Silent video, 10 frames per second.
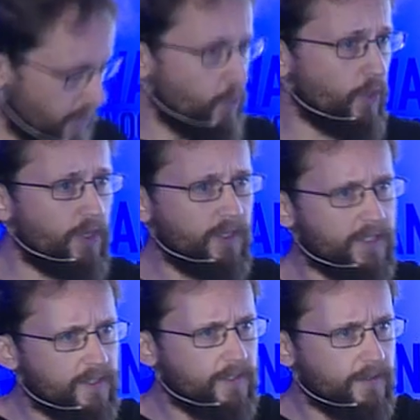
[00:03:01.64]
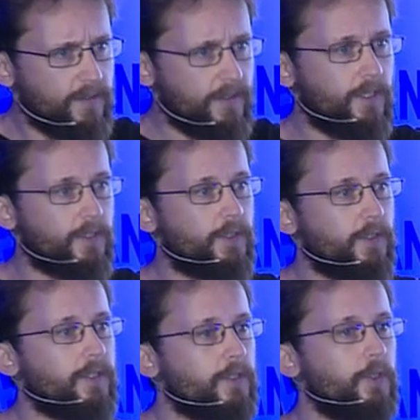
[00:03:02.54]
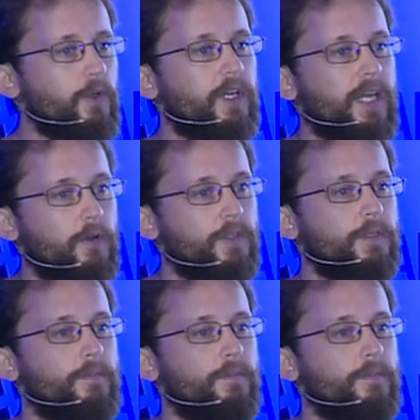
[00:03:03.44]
you earn. It's stuck to your account